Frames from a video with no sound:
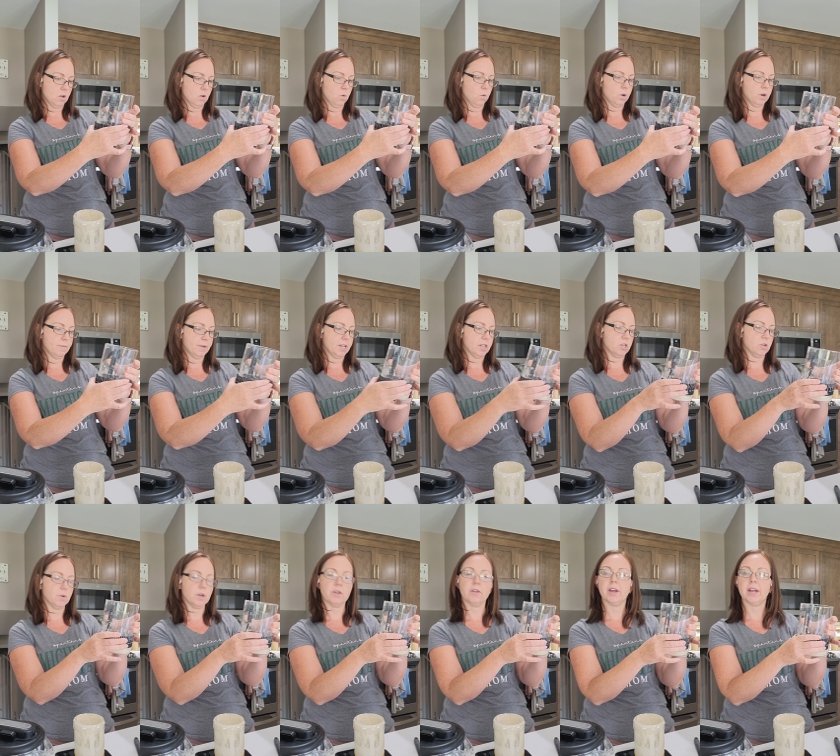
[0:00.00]
What am I
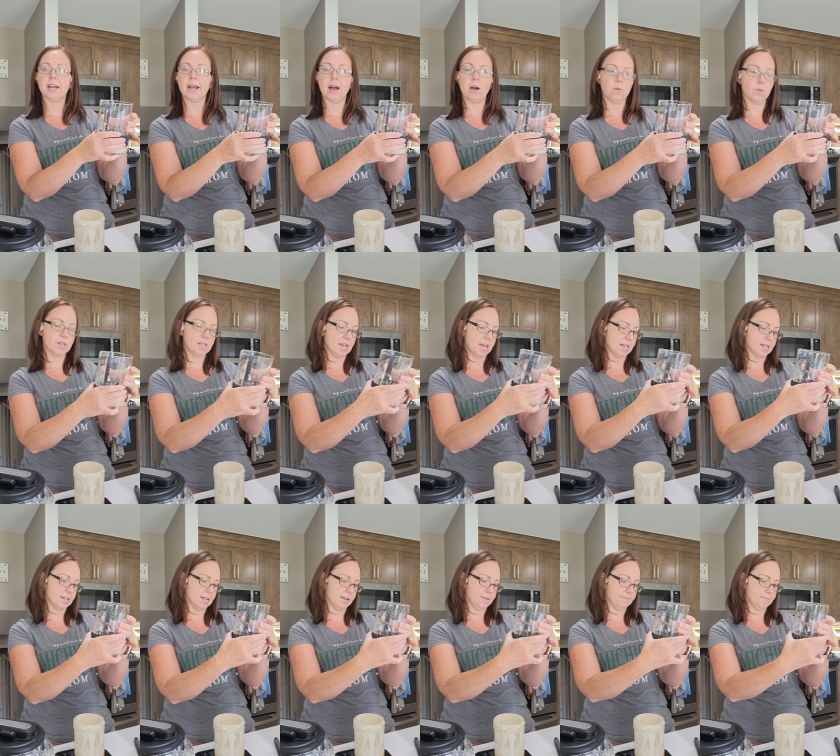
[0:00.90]
doing right now? What day
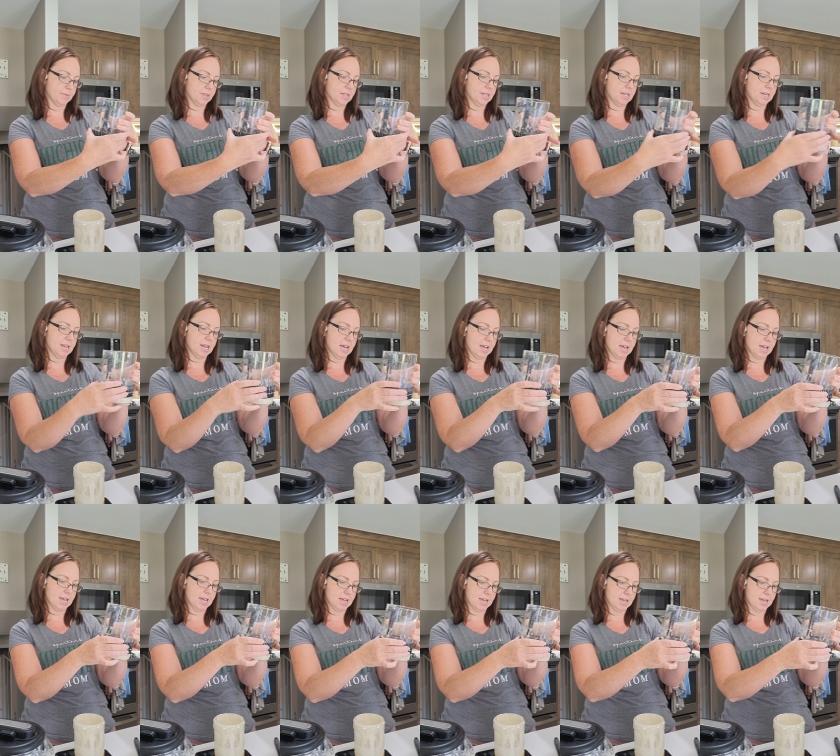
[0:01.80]
is it?
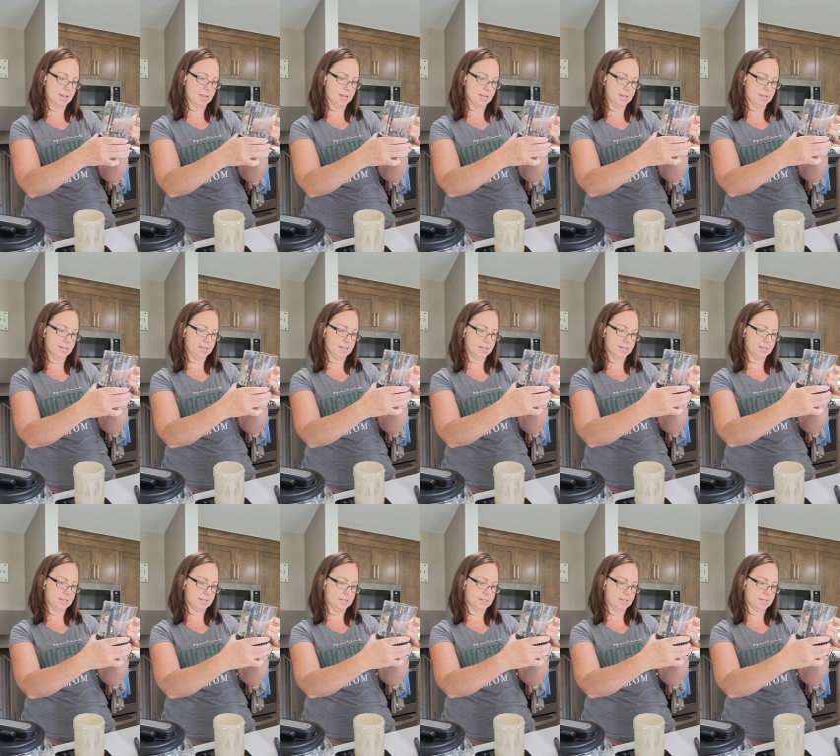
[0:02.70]
Today is